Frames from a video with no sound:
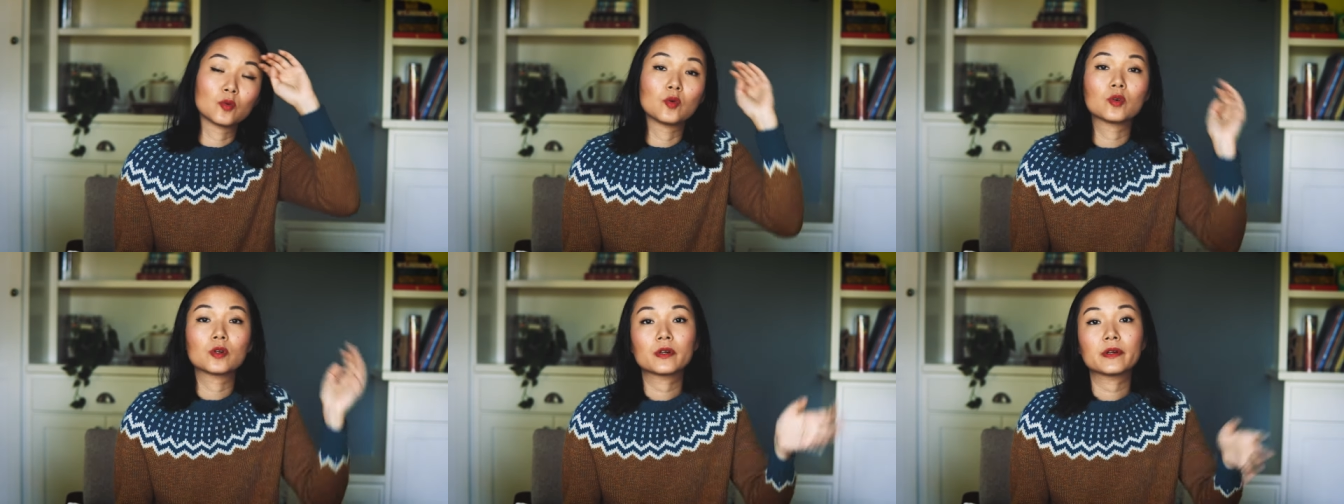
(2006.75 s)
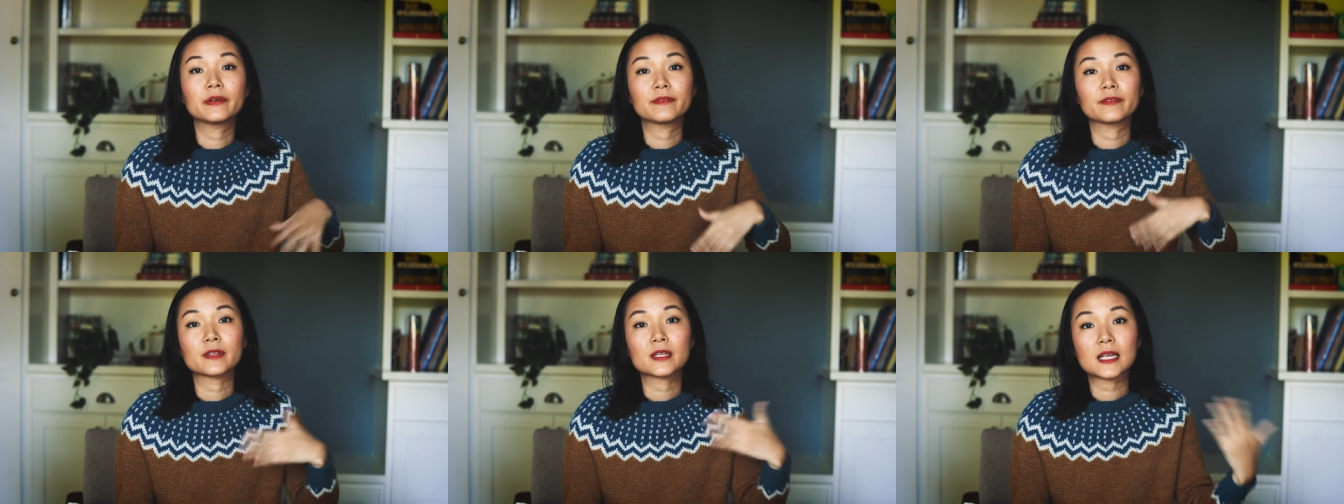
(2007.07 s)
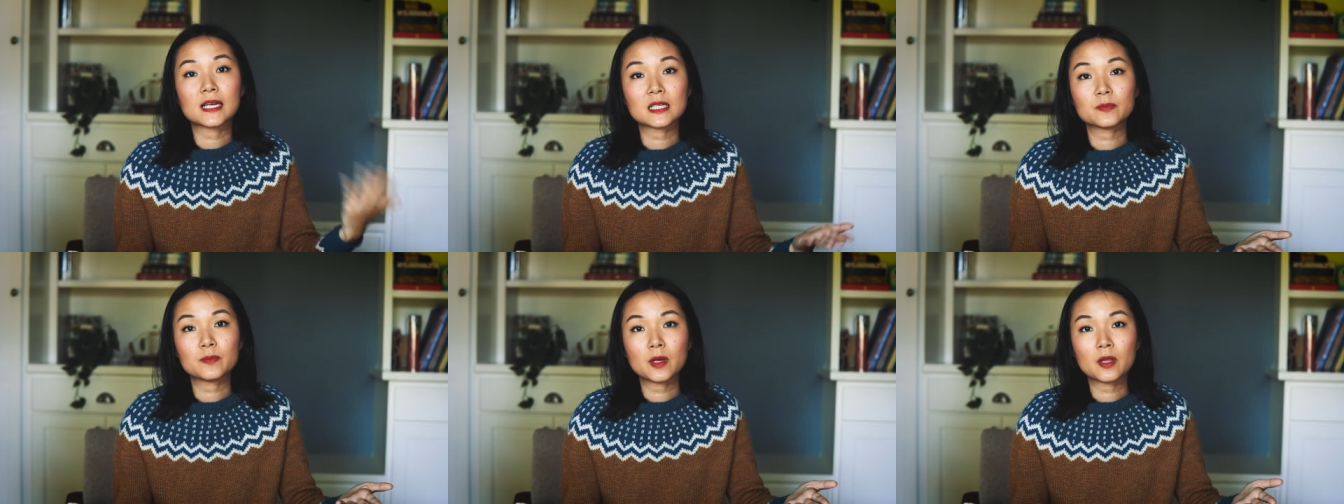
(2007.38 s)
order it for the
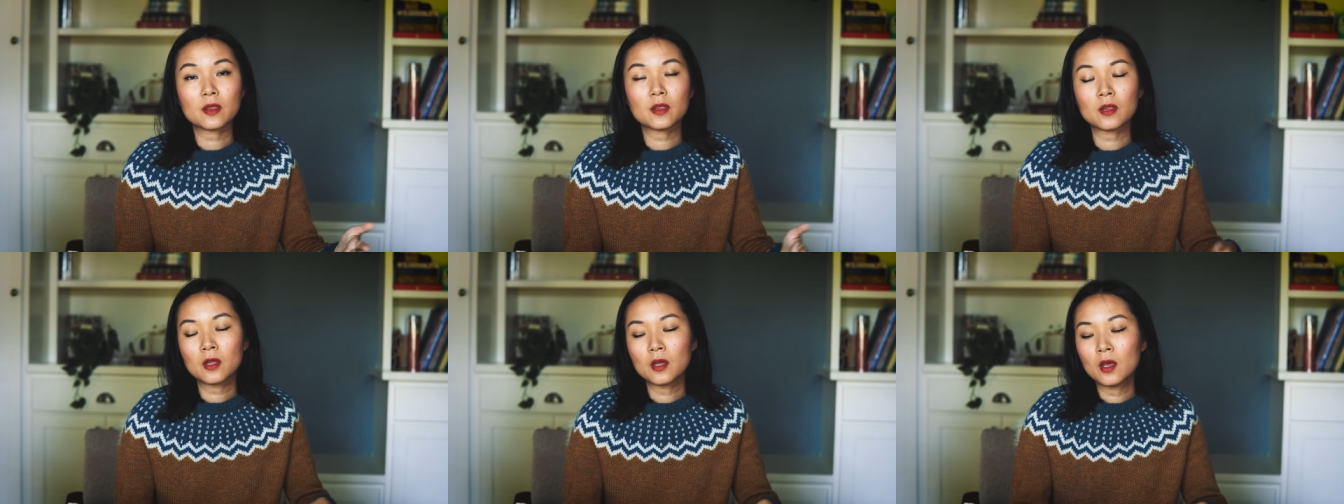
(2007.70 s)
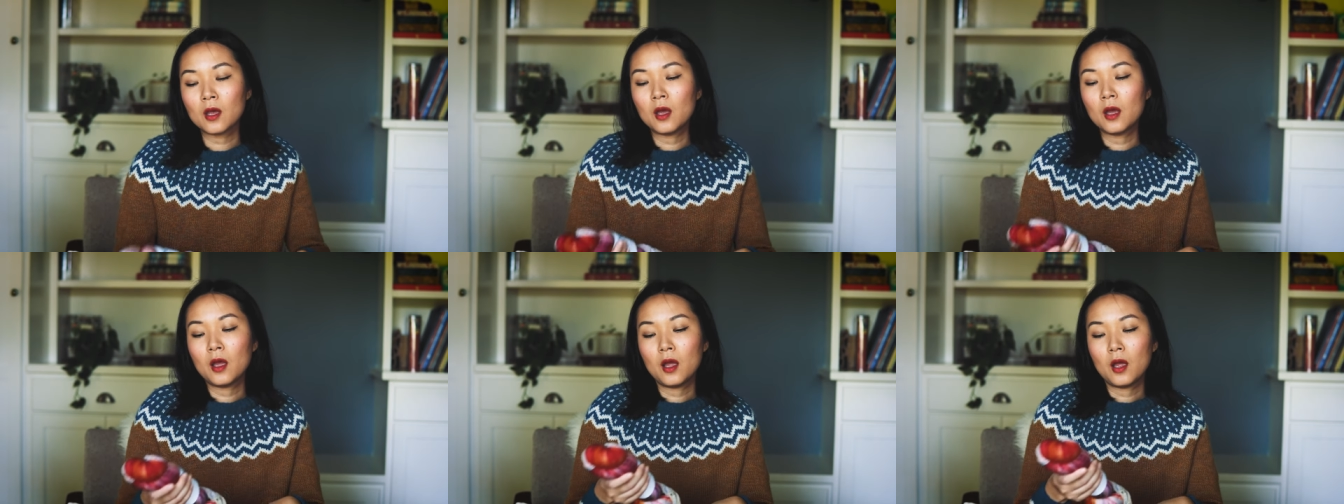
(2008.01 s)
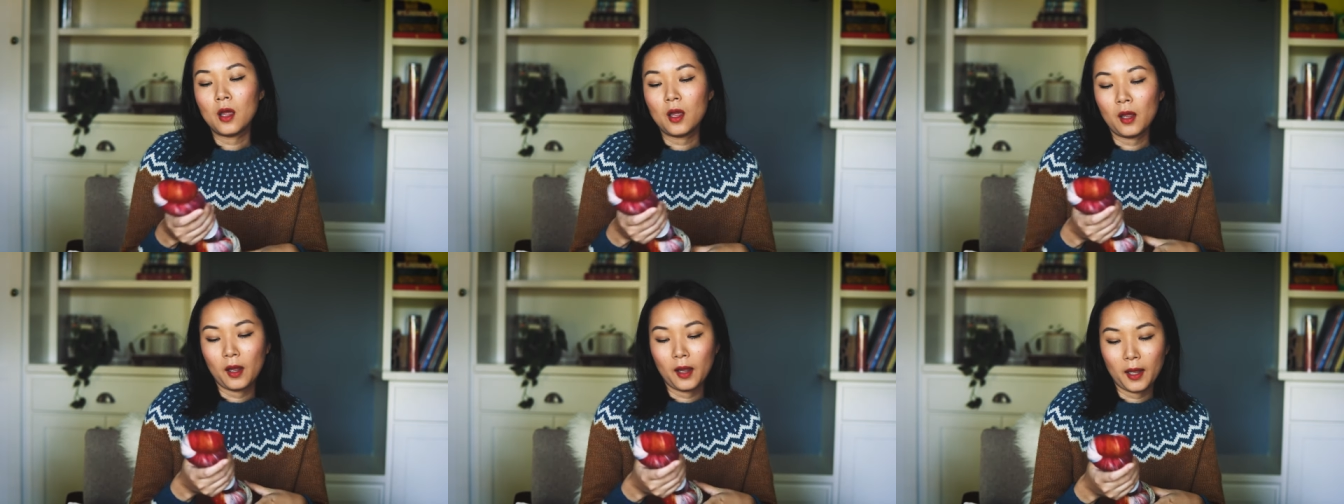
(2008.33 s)
next month.
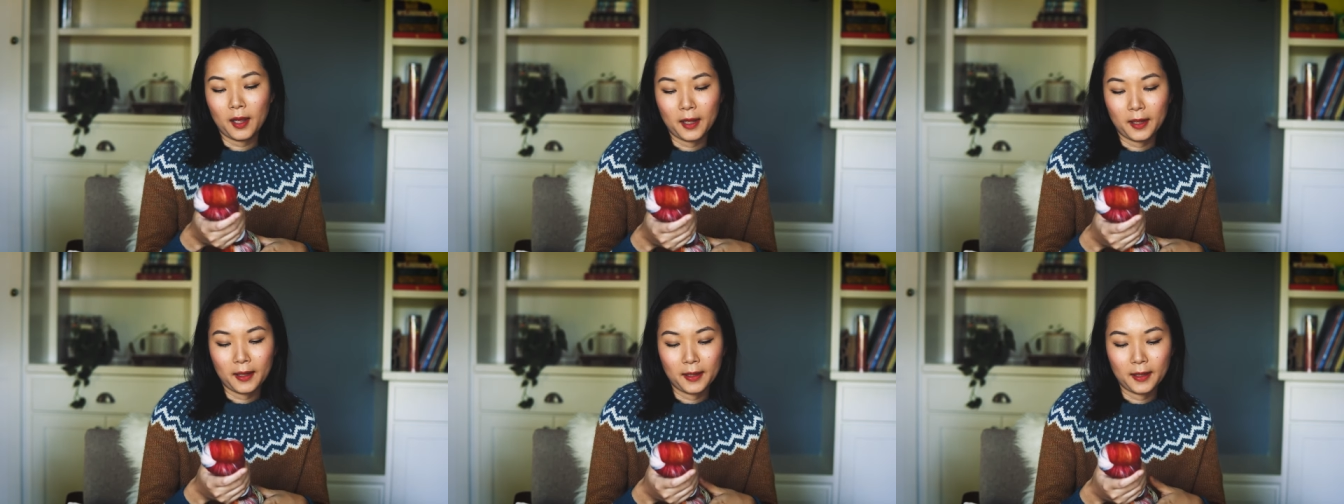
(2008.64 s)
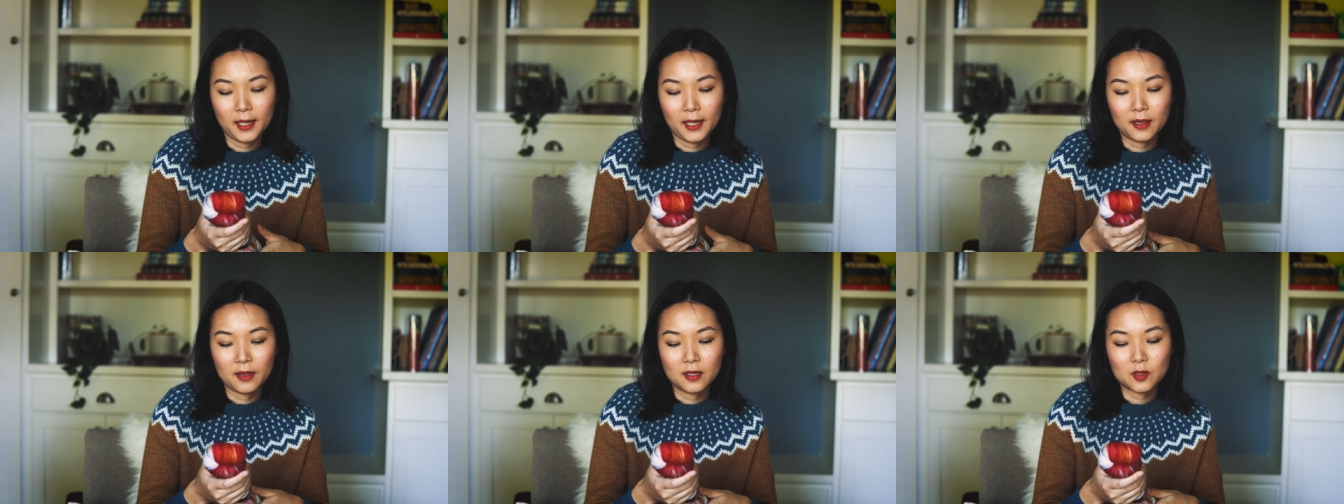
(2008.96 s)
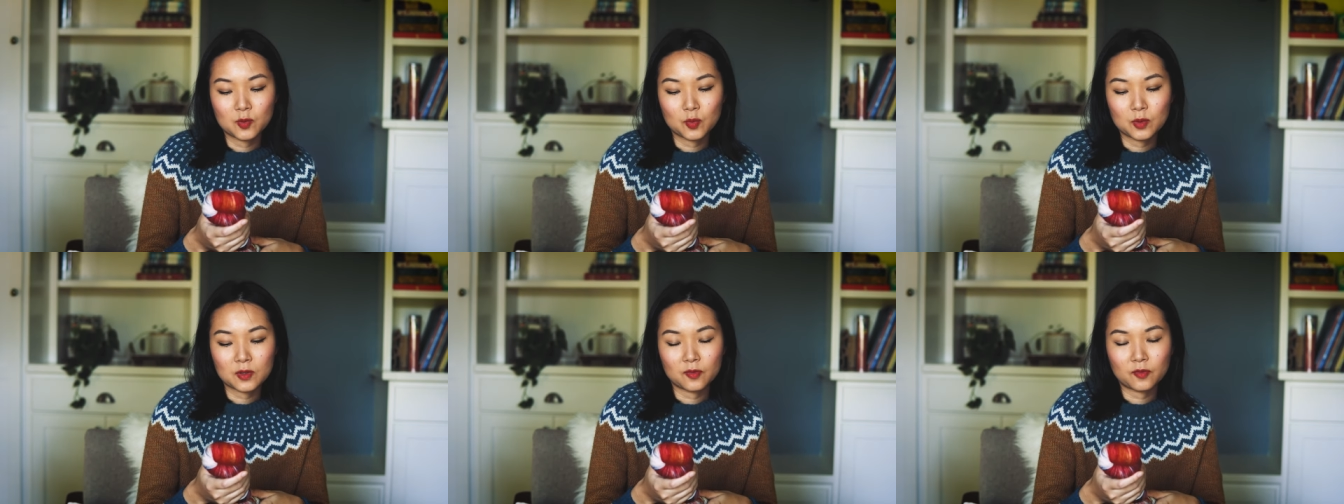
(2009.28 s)
Uh, and
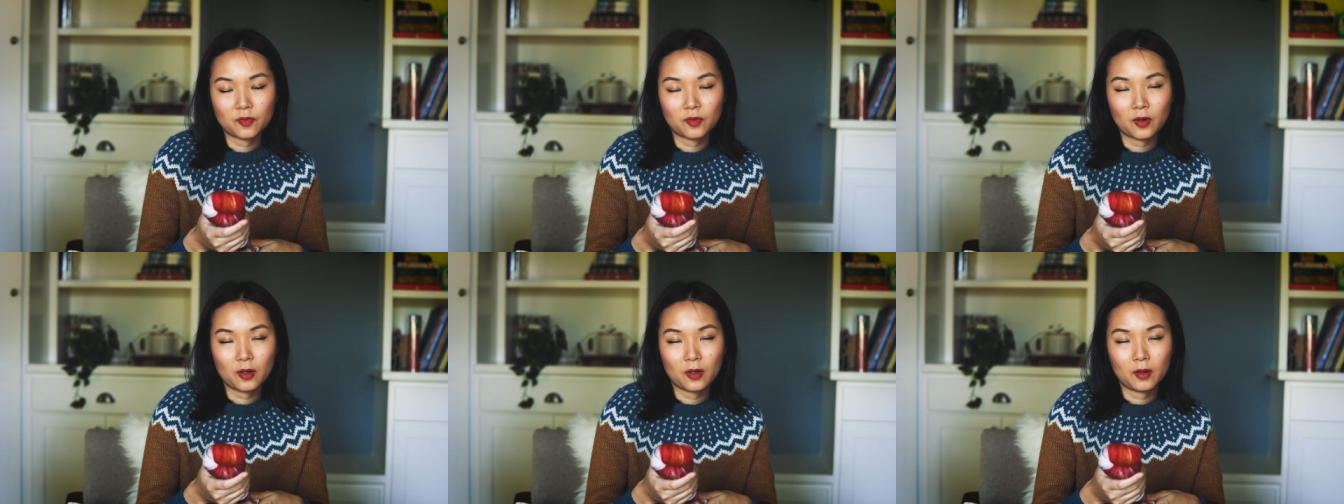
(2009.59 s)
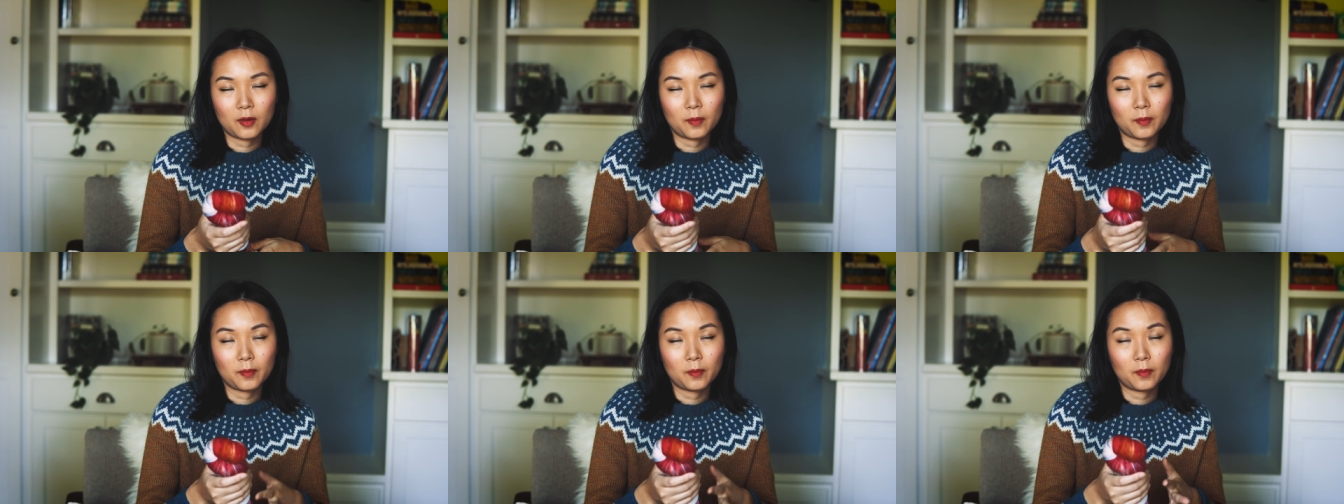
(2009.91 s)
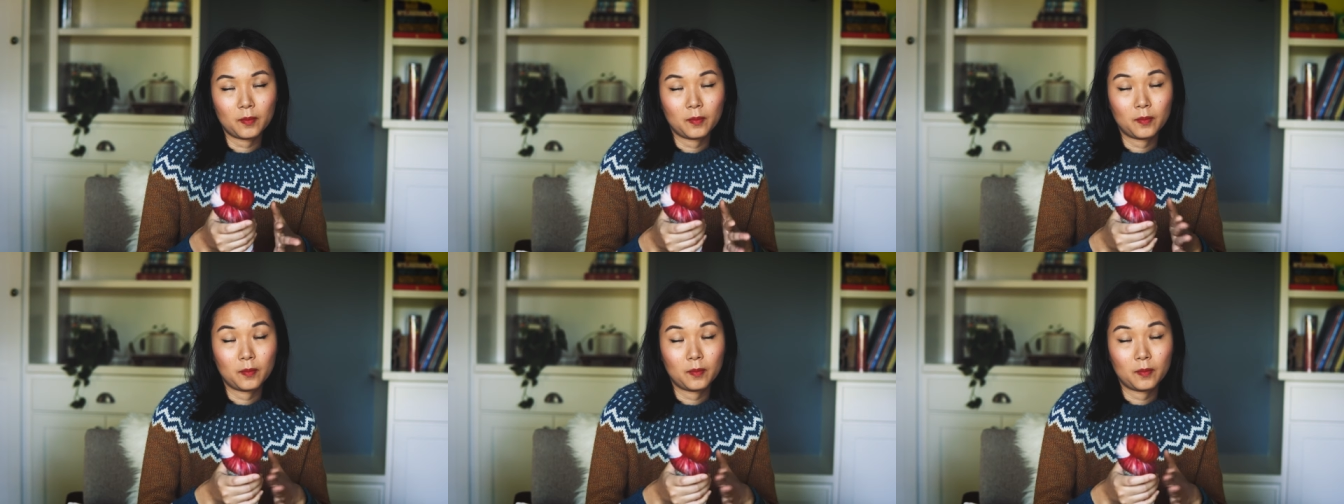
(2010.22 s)
this was from,